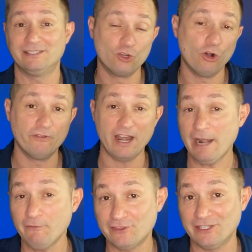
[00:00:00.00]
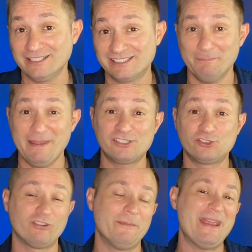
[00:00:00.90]
to go over everything to make
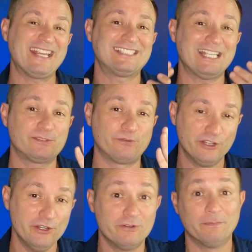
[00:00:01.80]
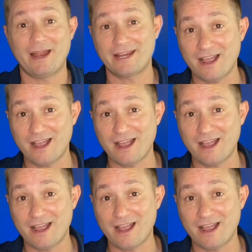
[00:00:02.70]
sure it makes sense for you to buy a